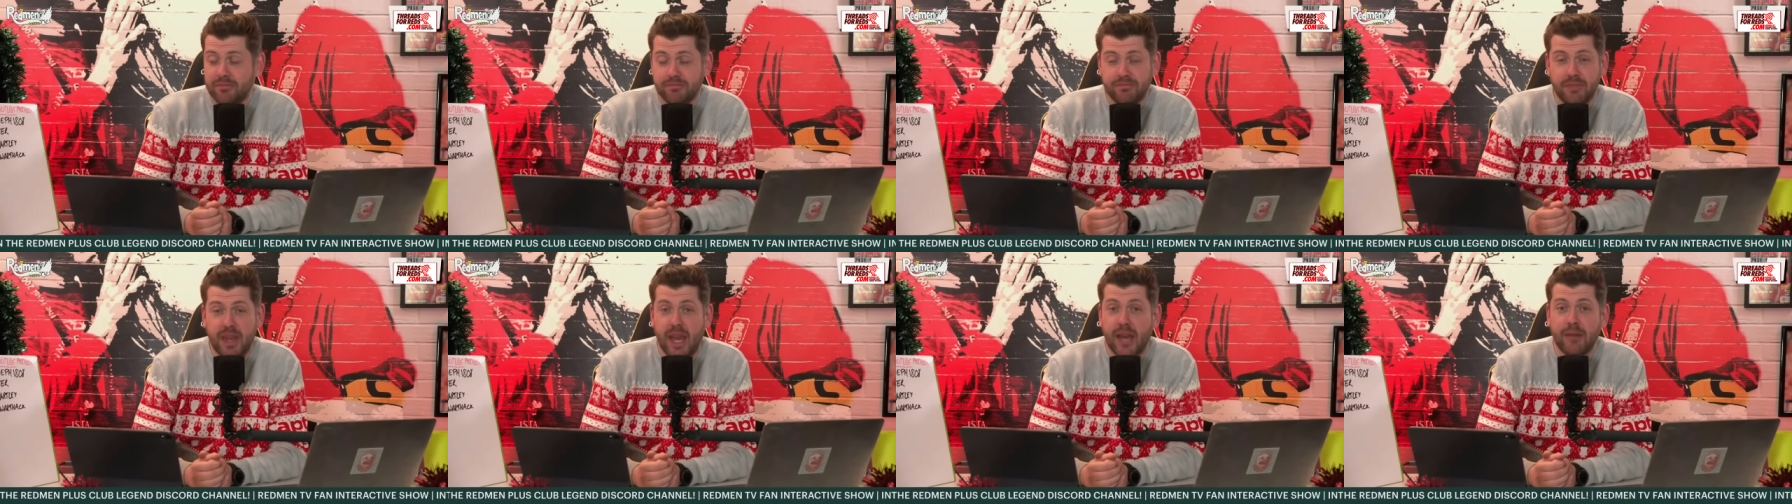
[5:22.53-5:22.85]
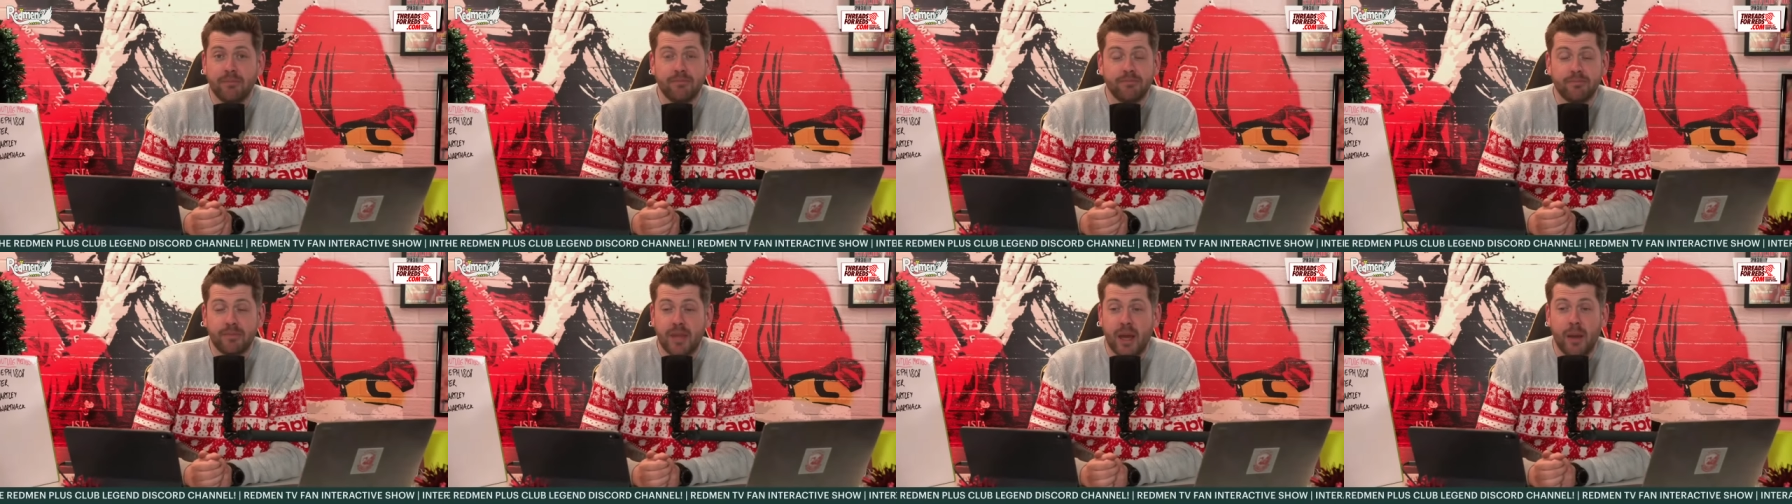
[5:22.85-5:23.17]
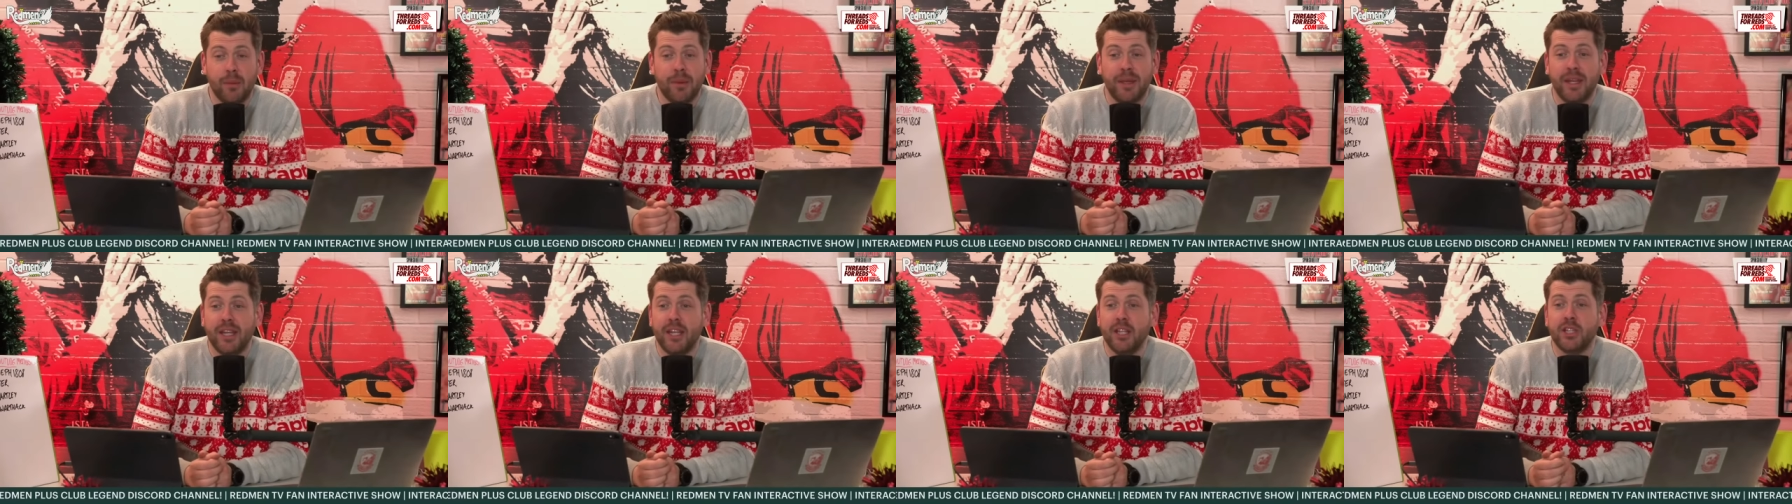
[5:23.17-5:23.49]
Yeah.
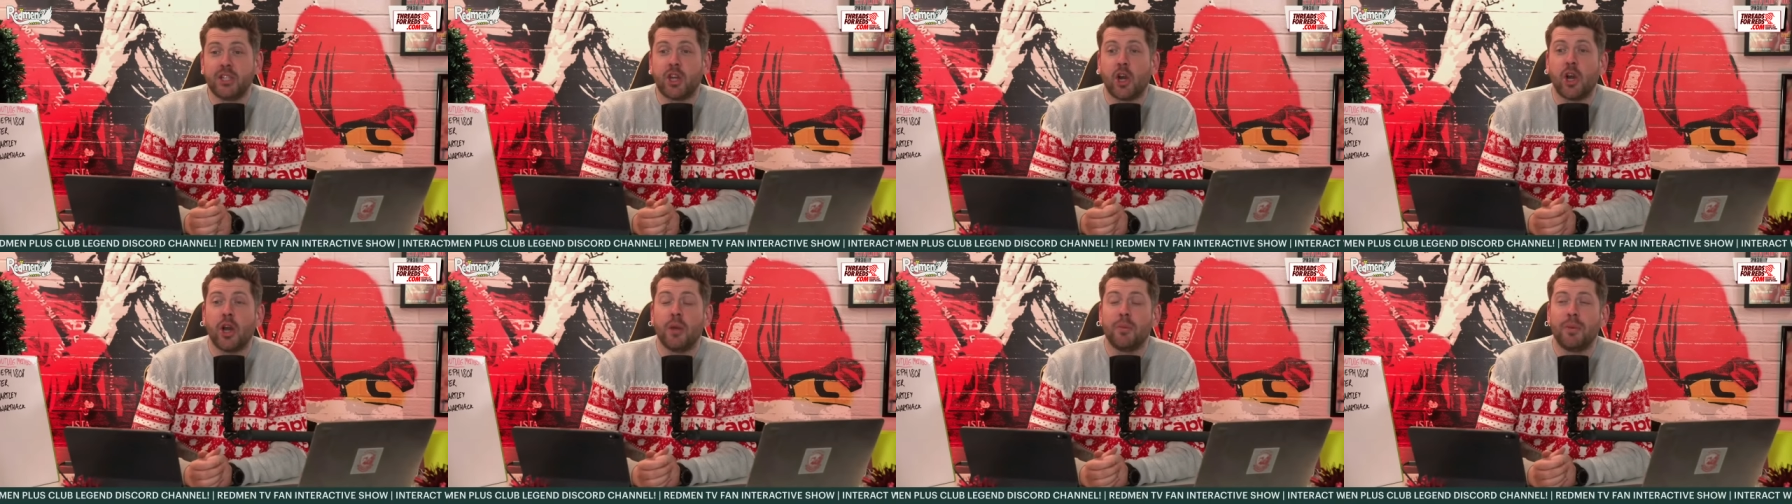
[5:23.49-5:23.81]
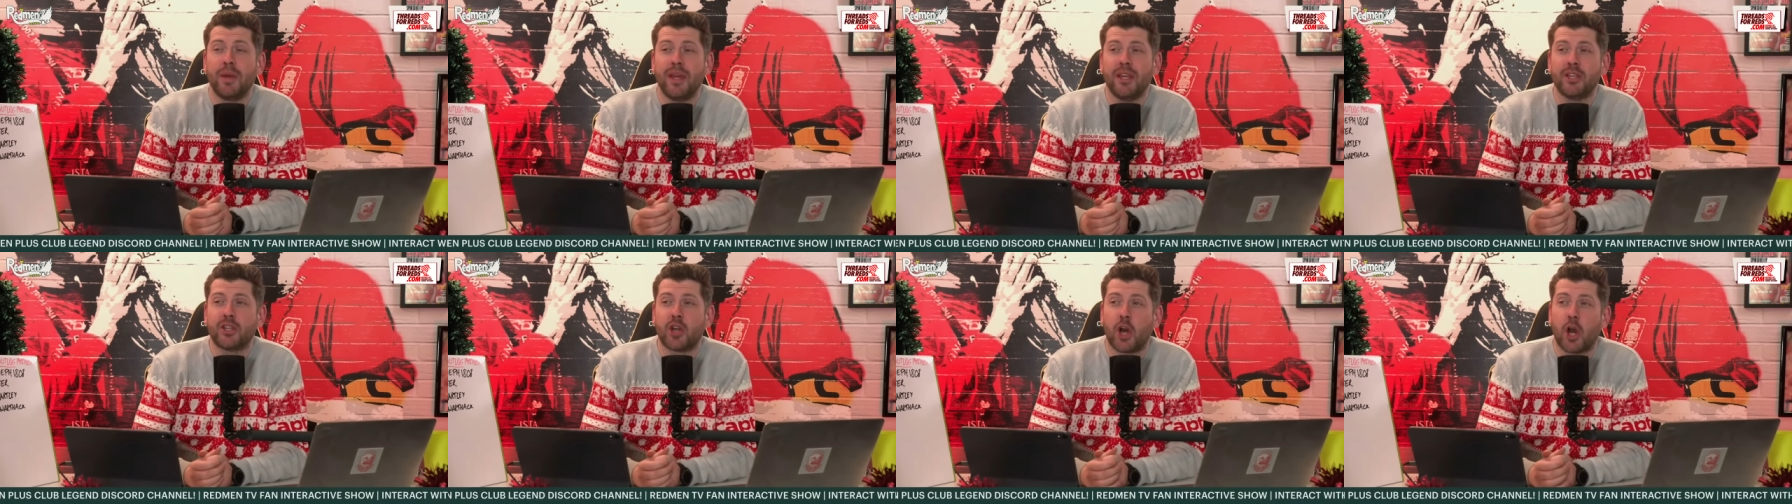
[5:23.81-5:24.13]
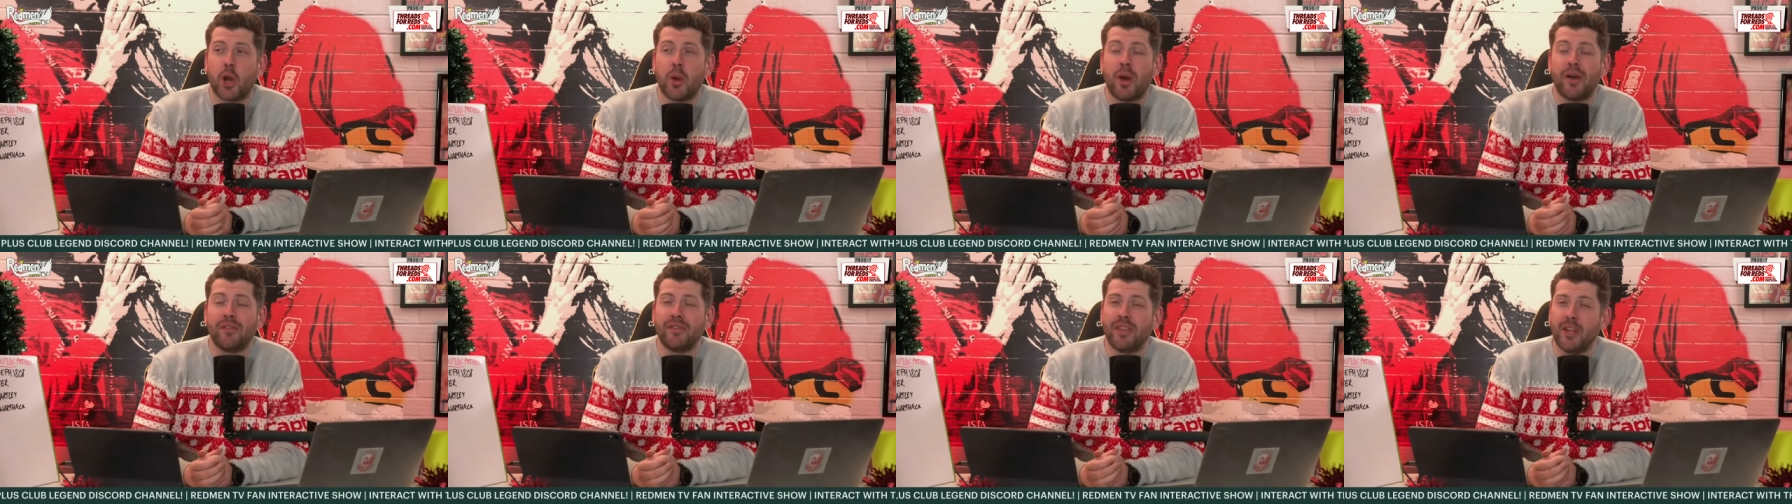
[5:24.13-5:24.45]
I mean, he's got
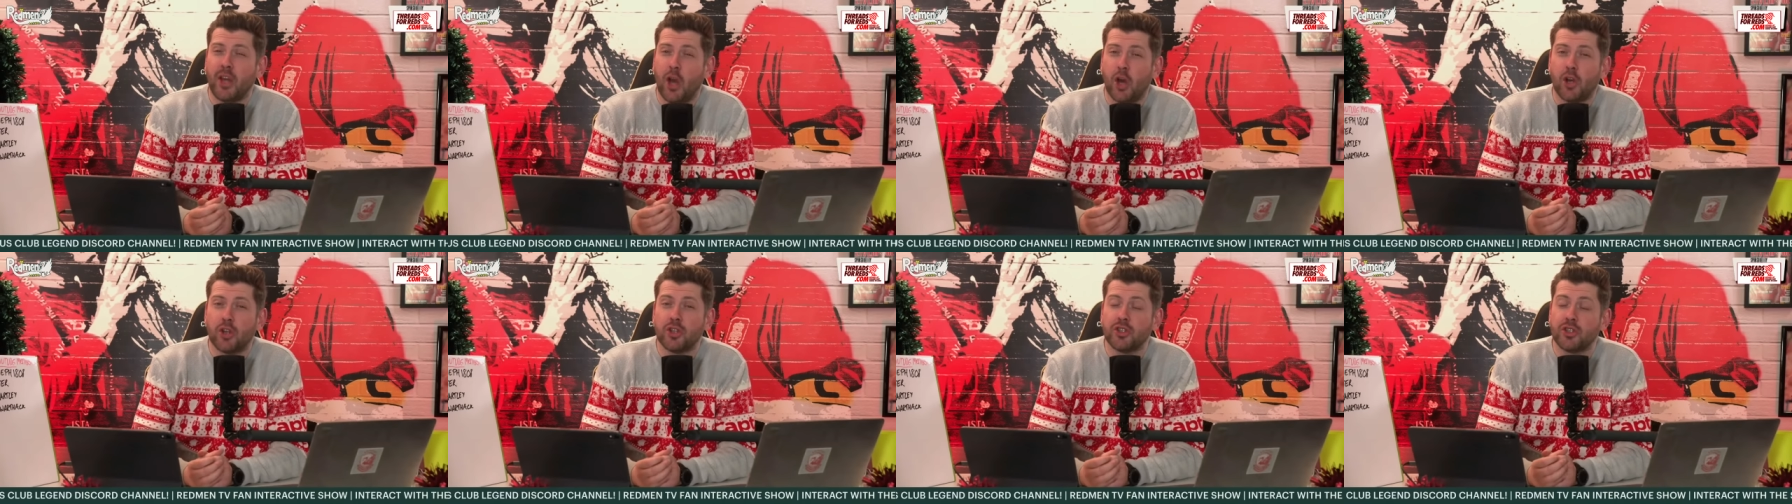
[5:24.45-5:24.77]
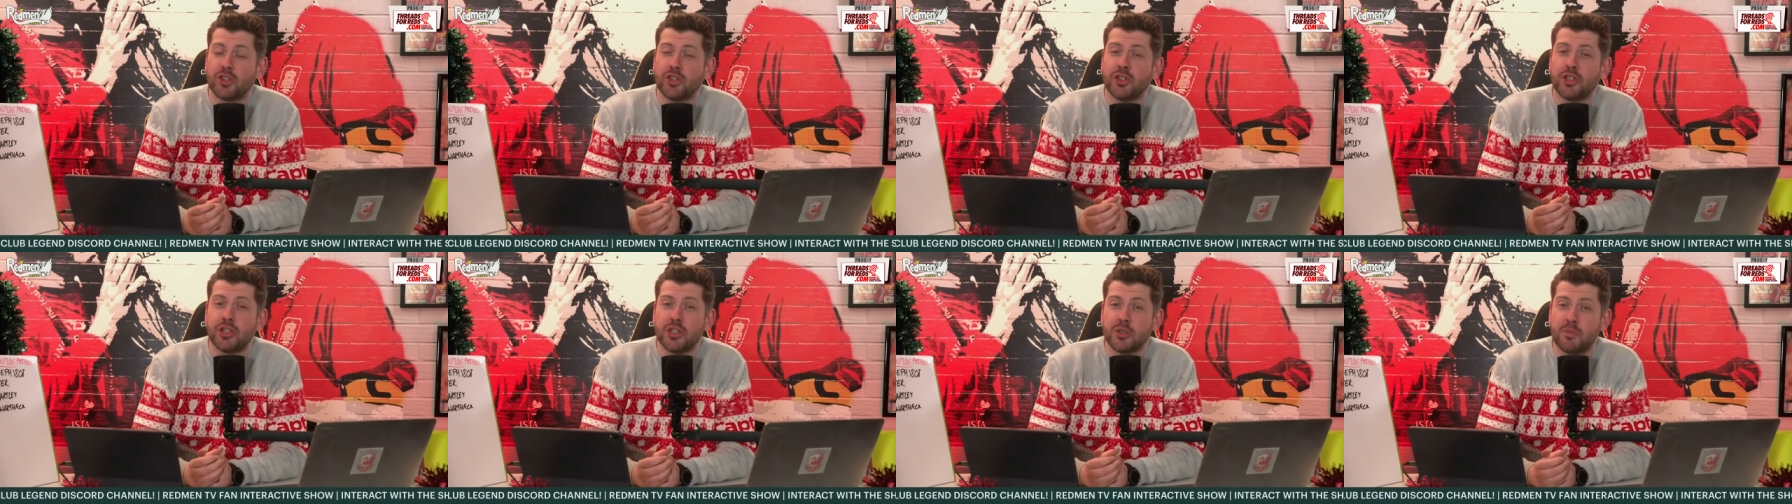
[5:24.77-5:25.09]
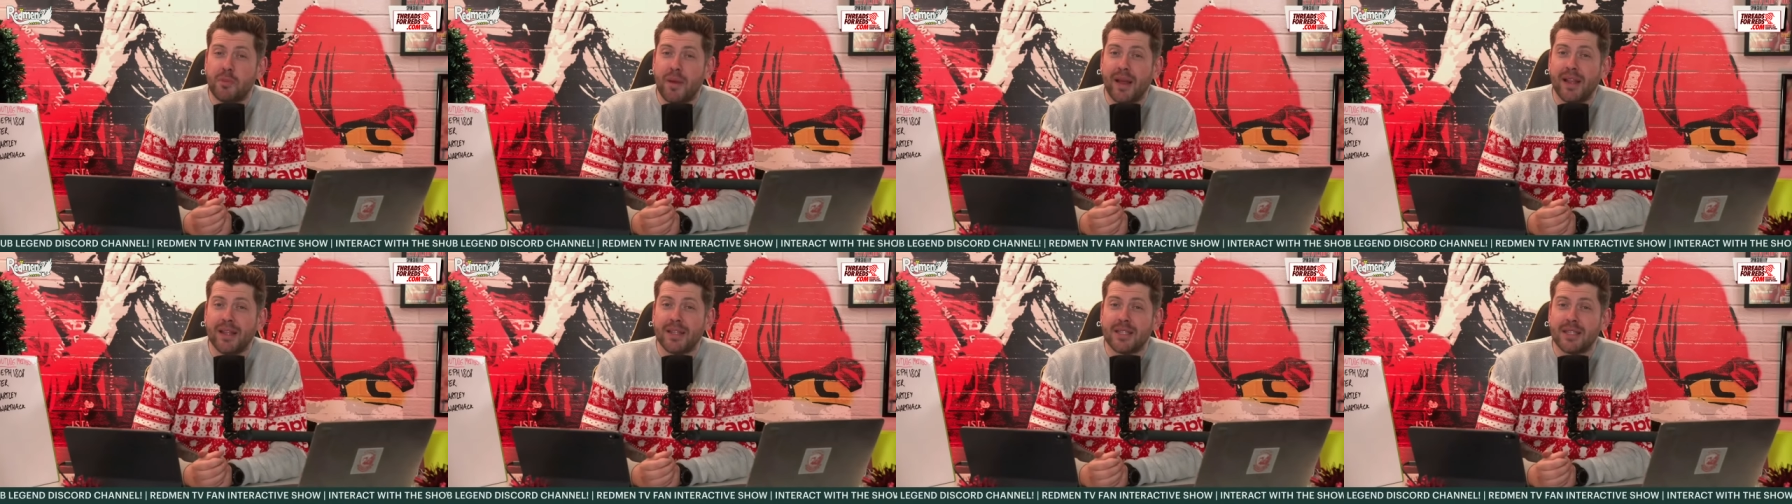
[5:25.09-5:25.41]
to have the honours under his
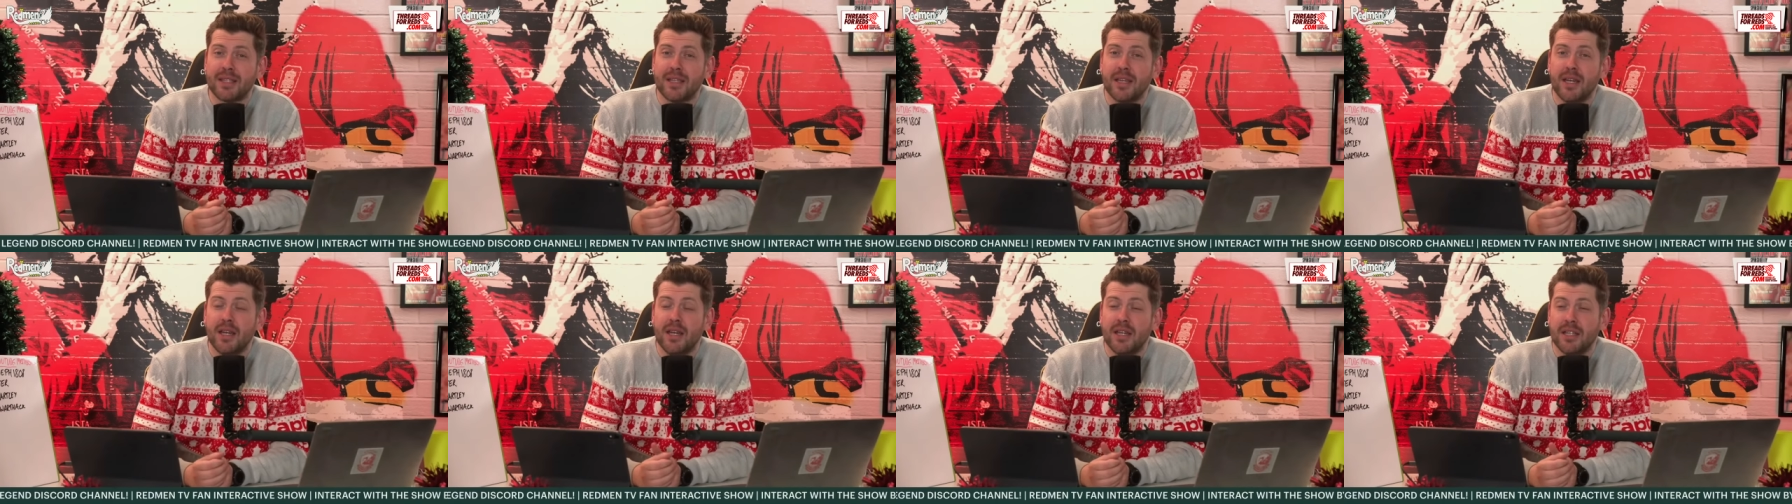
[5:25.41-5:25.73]
belt